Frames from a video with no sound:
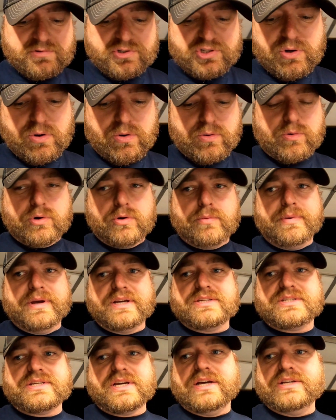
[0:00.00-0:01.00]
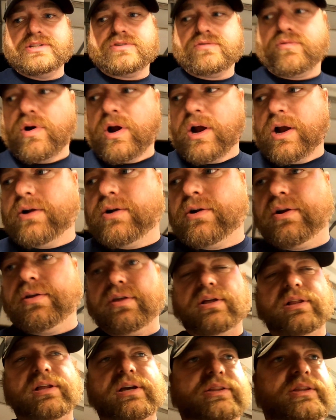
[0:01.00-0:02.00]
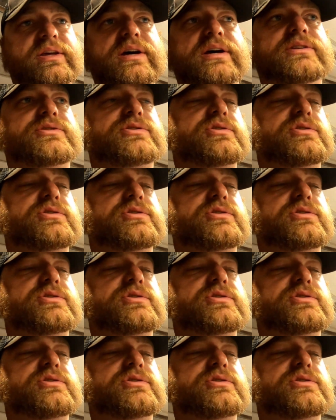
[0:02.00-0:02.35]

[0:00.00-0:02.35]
showing real big signs of wearing or anything like that.